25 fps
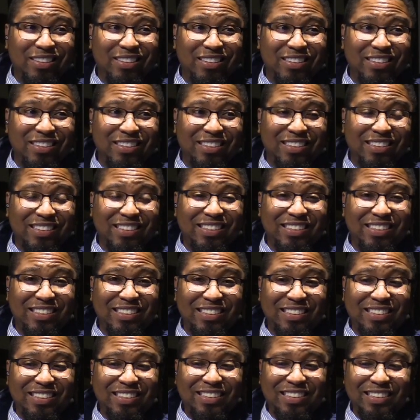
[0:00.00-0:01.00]

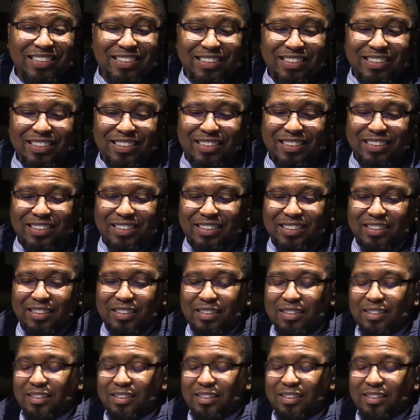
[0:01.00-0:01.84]
No one is speaking in this clip.